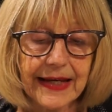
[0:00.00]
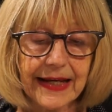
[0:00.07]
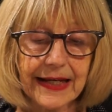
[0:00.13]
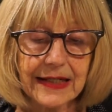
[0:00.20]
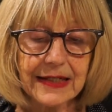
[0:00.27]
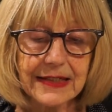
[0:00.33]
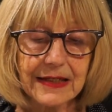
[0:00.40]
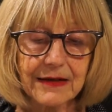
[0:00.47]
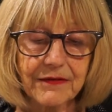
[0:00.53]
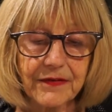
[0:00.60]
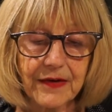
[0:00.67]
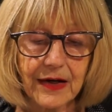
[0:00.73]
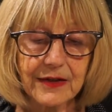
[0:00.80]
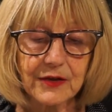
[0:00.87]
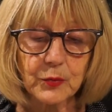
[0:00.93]
In it, he
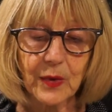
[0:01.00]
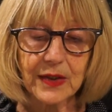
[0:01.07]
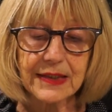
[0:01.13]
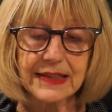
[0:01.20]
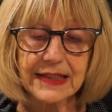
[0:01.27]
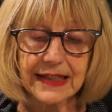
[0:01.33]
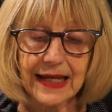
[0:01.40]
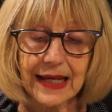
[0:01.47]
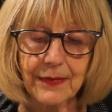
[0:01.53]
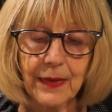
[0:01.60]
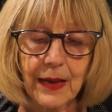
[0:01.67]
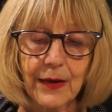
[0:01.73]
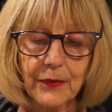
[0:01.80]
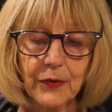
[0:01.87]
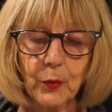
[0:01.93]
finds once
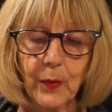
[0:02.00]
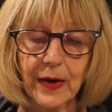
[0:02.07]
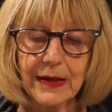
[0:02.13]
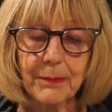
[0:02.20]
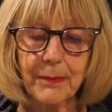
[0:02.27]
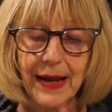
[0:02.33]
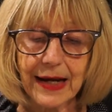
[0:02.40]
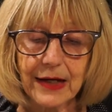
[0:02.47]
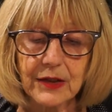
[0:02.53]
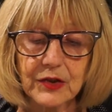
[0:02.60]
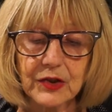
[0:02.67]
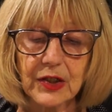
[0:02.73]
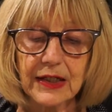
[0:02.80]
again the way back to